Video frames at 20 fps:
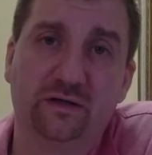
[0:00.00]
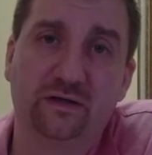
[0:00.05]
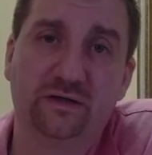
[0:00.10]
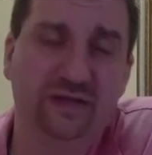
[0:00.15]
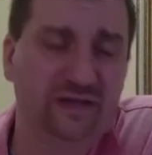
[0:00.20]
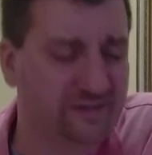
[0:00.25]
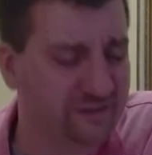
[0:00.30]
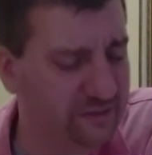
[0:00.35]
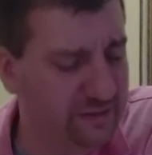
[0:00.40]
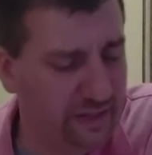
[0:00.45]

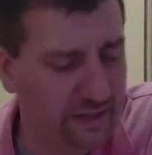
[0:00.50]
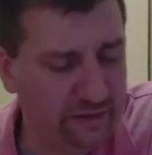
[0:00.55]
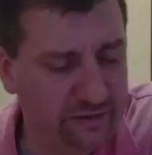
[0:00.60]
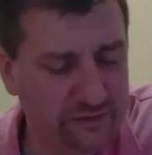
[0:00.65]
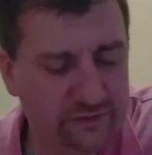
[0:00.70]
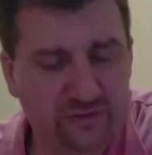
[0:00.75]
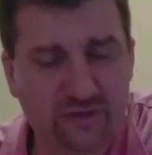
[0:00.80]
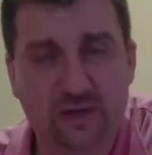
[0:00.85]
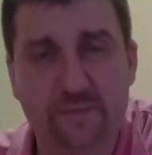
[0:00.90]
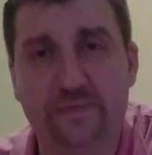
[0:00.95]
Yes, the end
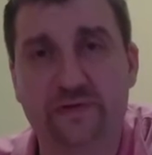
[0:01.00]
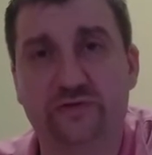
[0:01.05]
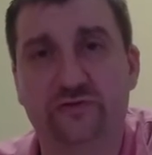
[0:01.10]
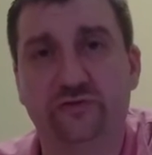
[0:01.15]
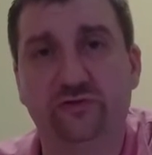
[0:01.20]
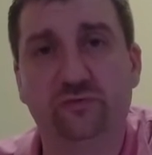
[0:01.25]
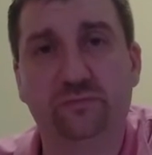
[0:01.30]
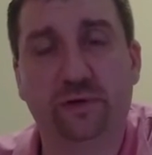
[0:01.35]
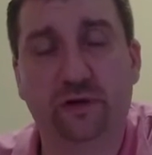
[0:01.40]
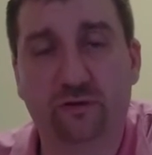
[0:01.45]
is coming
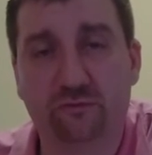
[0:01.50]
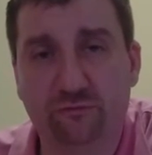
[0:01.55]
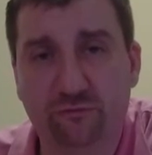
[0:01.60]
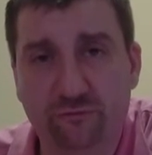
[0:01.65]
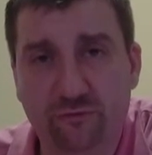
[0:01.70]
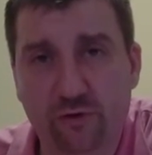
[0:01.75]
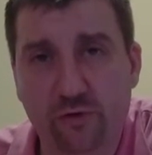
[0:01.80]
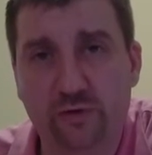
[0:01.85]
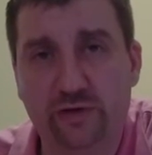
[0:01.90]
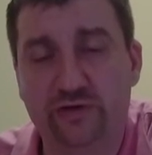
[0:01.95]
soon, but our
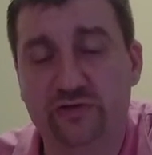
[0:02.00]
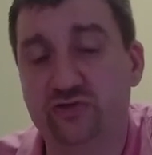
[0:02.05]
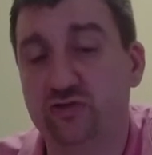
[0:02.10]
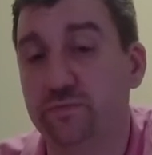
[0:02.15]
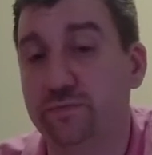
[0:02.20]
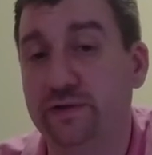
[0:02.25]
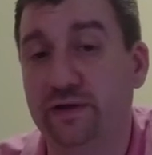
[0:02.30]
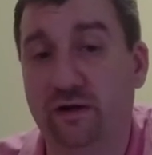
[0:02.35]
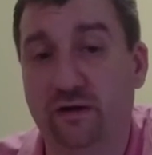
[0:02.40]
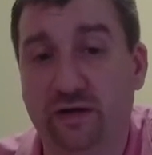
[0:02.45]
focus
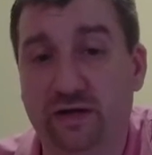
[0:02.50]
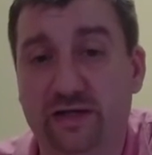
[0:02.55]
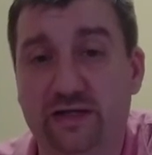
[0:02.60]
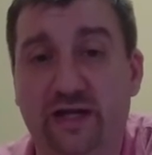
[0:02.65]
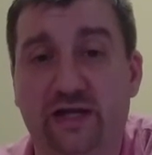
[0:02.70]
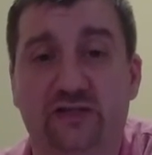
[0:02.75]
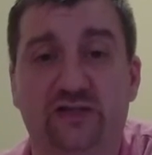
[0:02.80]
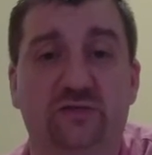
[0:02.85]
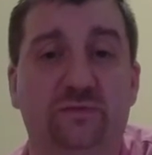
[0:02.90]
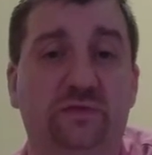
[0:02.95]
should be our
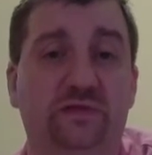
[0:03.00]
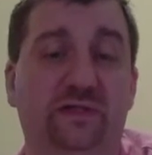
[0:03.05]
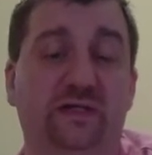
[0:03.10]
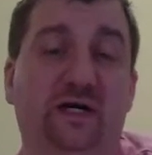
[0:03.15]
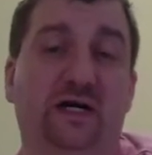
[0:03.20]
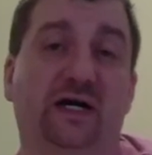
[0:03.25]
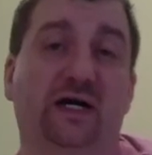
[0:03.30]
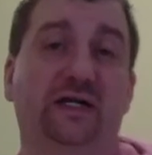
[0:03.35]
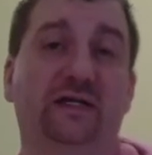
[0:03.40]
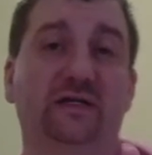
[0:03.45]
connection with
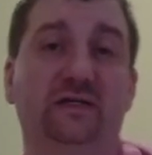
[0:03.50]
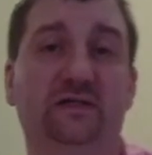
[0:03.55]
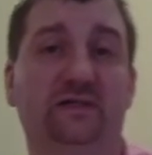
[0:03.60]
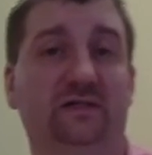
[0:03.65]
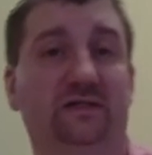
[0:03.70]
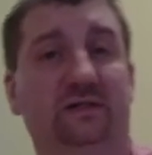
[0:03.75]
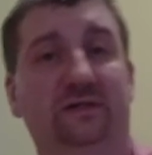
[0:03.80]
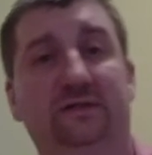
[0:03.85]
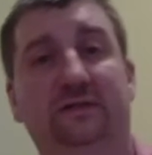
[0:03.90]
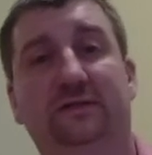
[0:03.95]
God.
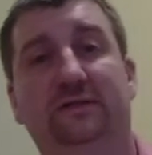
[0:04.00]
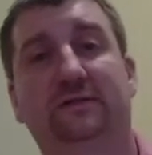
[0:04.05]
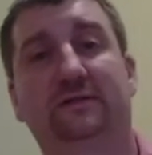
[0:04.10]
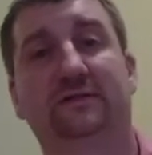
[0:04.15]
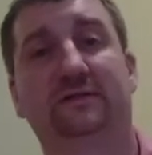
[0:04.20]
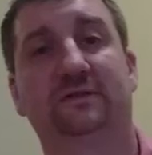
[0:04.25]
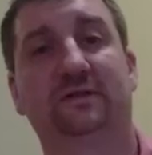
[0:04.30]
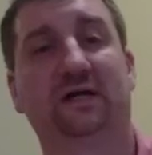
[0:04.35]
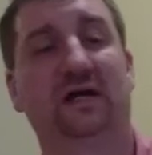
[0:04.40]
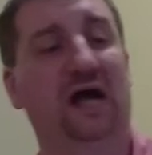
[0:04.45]

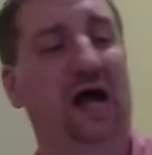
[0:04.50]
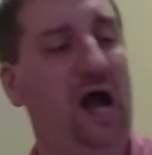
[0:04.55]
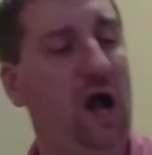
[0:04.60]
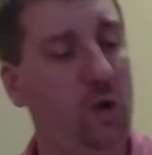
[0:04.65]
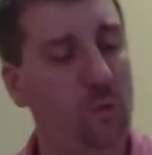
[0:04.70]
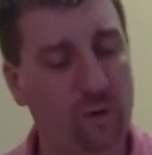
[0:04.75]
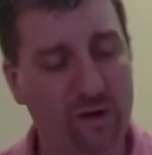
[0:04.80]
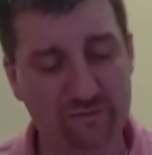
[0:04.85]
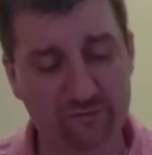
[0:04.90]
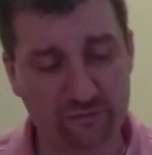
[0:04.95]

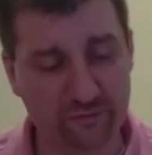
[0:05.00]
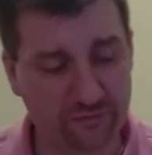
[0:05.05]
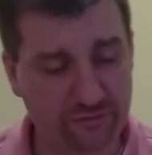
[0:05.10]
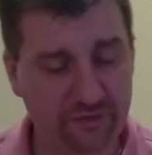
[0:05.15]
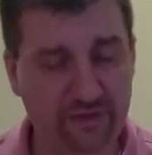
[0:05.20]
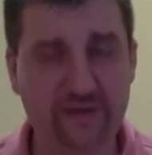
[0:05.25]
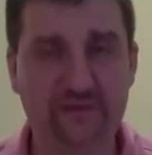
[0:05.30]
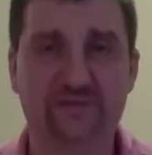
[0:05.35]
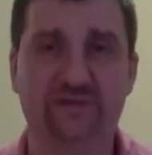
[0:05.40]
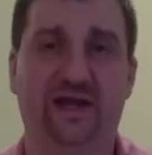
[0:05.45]
However
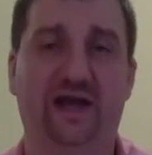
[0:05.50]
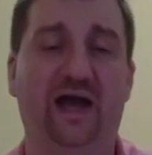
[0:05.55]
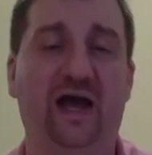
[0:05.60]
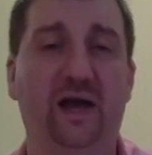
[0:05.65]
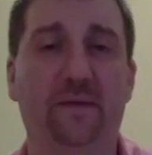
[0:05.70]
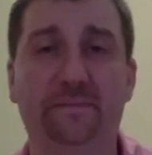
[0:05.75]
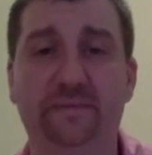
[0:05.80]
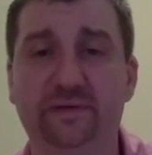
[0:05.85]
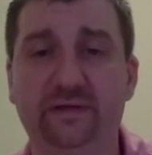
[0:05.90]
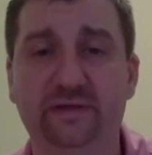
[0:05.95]
things
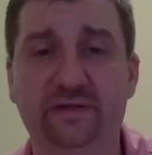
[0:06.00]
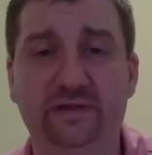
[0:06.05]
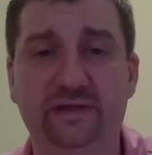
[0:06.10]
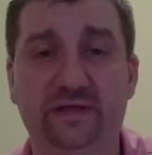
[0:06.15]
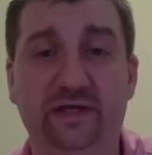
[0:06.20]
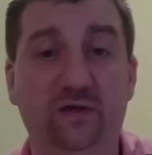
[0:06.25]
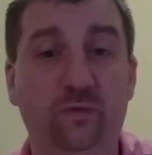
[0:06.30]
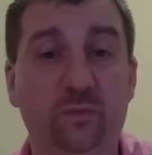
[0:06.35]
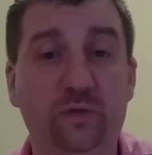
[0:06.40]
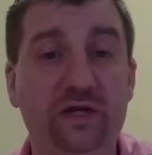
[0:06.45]
happen at the
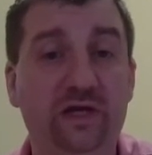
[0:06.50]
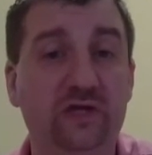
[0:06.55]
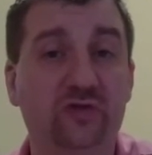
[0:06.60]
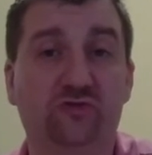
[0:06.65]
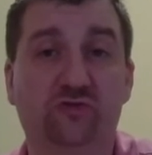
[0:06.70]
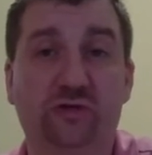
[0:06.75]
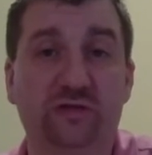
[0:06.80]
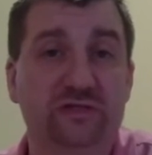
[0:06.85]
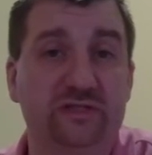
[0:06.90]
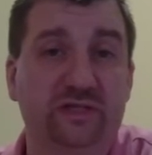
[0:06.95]
end, we can
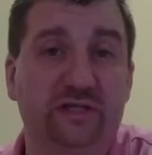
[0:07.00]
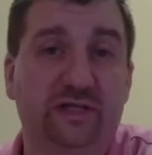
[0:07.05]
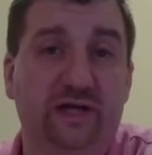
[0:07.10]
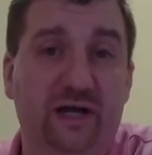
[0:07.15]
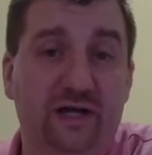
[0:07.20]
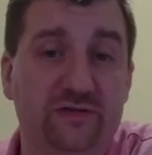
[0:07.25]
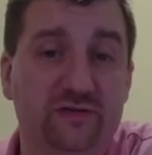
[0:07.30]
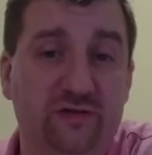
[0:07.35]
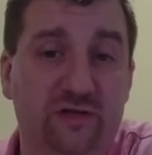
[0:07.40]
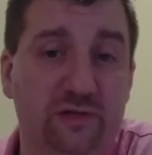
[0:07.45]
trust that
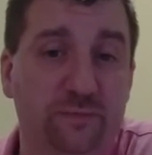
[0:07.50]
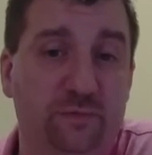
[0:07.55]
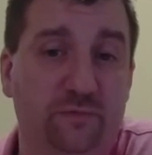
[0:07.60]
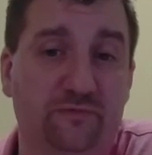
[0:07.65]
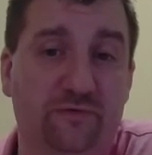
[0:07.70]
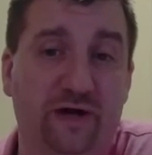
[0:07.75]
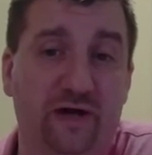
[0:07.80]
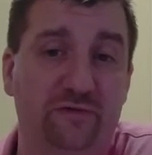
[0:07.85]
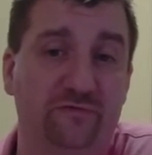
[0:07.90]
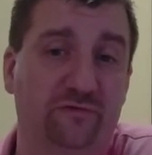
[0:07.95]
God's going to
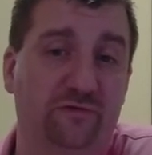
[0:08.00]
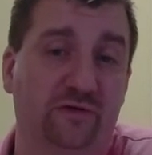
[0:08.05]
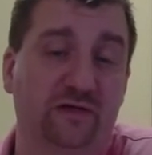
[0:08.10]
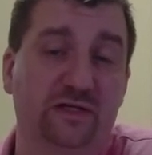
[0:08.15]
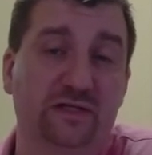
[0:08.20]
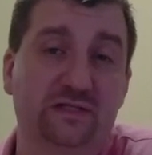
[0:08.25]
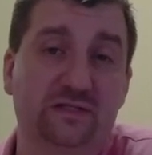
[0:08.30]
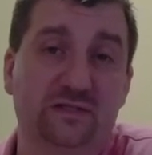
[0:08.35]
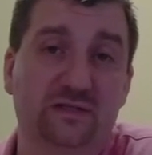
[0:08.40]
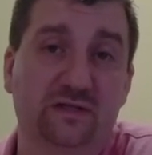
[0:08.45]
provide for
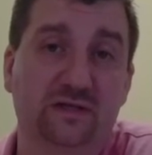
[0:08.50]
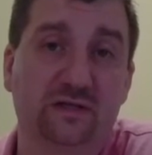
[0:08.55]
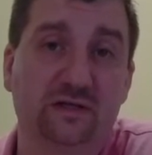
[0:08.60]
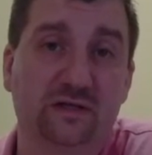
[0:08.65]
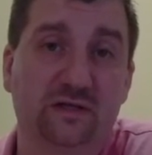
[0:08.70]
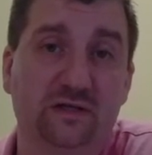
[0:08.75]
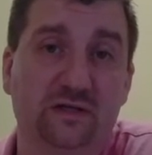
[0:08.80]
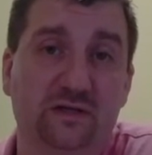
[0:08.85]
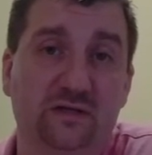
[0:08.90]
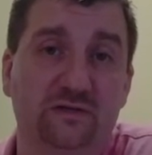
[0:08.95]
us.
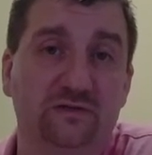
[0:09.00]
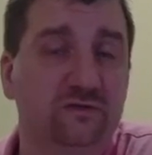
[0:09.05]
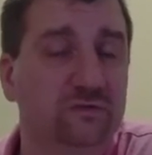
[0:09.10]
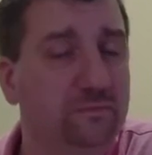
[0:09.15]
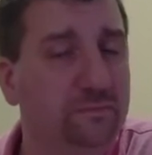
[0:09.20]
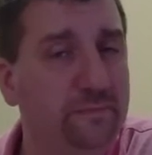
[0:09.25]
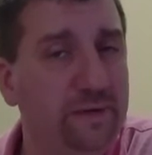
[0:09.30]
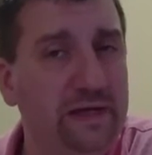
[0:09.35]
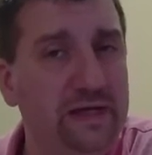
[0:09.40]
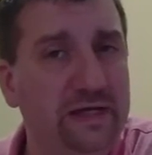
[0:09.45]
So
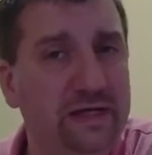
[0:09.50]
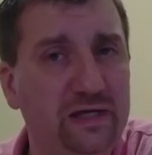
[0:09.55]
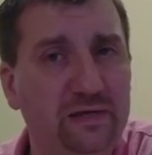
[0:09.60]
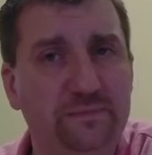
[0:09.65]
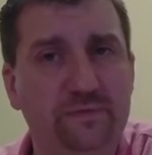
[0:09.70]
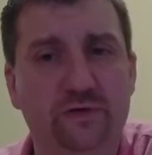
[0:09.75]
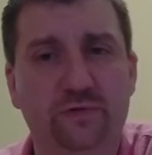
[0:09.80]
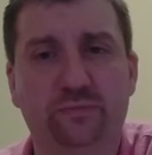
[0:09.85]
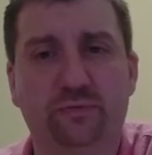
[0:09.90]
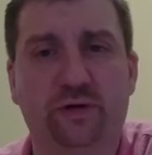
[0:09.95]
make
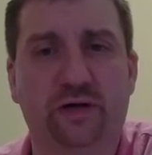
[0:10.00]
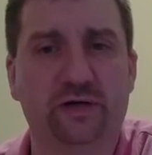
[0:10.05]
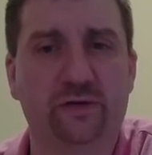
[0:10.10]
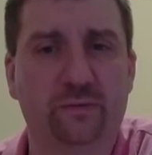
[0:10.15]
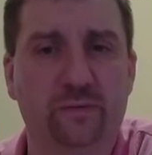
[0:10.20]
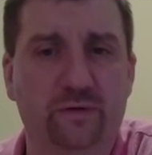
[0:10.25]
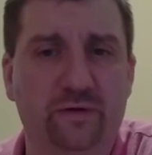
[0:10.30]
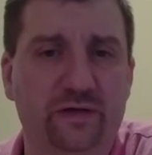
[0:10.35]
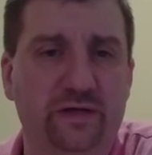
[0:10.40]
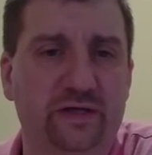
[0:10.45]
him your
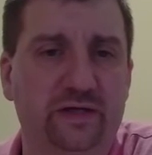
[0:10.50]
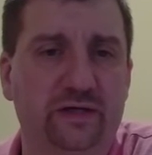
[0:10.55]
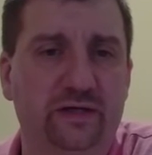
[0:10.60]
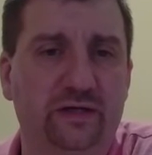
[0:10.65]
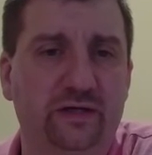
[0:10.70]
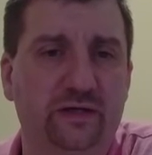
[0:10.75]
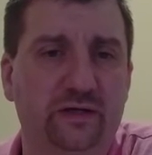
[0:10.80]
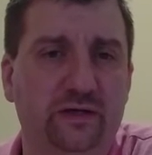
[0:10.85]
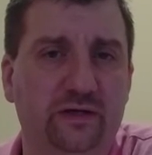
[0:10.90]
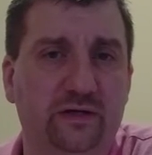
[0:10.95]
priority.
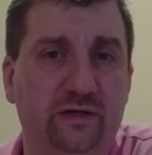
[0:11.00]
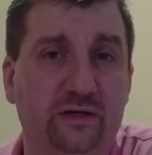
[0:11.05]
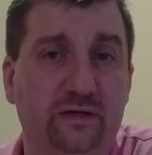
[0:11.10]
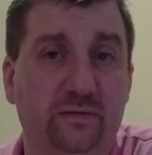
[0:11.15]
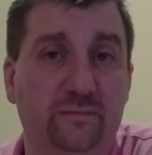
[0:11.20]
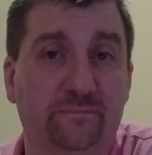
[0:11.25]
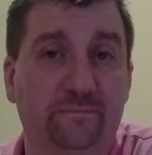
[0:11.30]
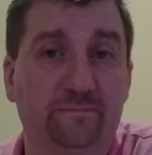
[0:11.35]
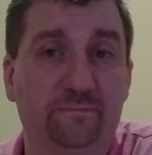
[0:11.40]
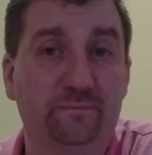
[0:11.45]

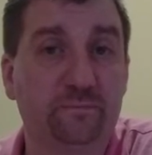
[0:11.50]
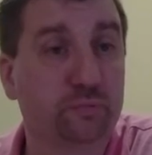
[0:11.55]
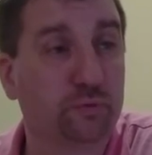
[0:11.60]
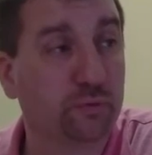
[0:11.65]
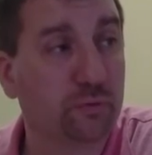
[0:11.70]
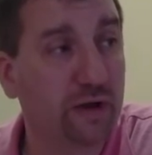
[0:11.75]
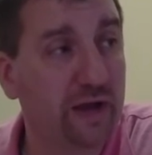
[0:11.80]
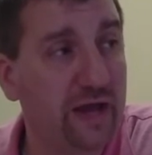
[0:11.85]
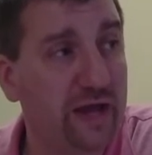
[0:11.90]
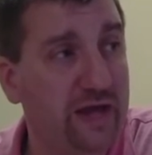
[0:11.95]

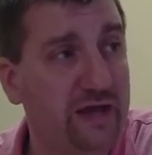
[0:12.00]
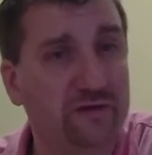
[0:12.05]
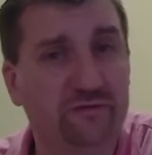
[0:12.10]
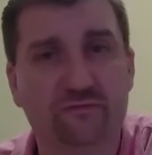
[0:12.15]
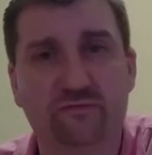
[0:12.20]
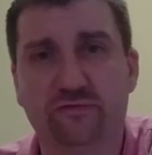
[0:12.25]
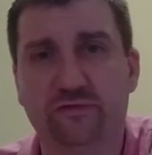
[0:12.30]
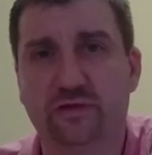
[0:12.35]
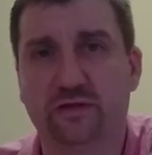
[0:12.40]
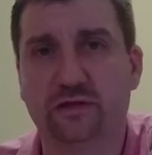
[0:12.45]
Pray
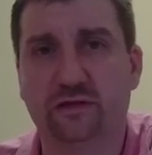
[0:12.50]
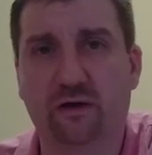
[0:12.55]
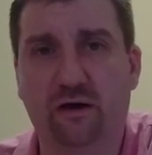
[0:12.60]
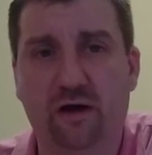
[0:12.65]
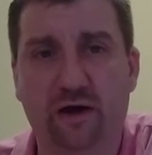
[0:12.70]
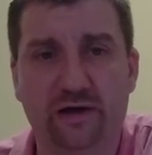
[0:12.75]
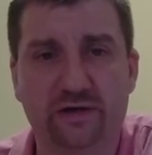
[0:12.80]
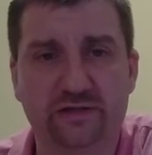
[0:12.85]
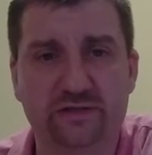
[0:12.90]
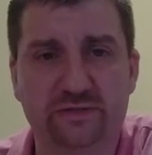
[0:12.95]
for the
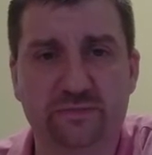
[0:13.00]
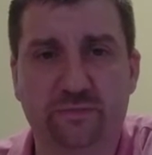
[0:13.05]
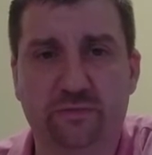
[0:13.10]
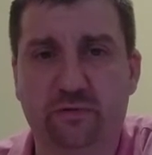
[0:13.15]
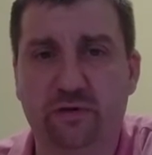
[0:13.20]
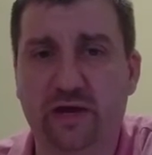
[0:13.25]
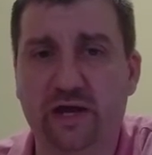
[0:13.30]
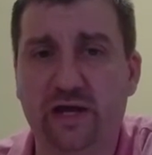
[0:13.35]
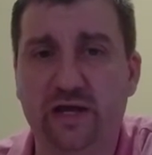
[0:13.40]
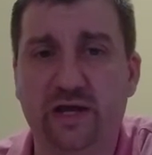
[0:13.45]
lost.
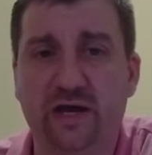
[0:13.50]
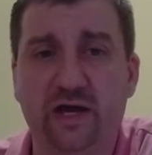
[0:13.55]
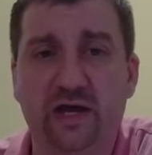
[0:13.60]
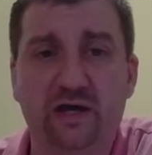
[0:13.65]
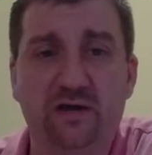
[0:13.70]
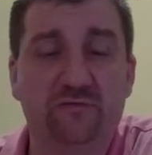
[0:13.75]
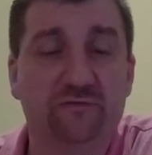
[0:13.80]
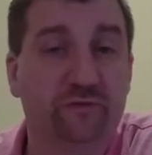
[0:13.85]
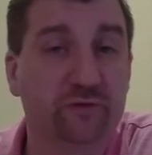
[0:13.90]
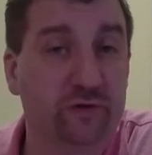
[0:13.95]
Pray
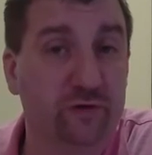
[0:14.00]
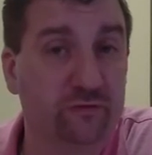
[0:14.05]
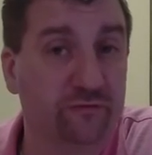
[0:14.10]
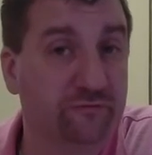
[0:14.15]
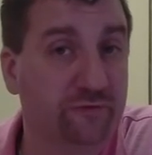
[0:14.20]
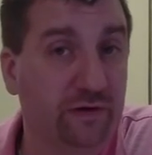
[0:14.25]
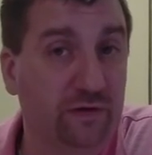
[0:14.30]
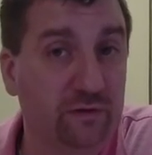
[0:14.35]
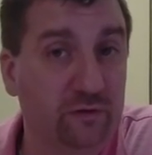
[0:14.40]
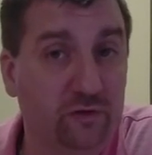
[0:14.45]
for your fellow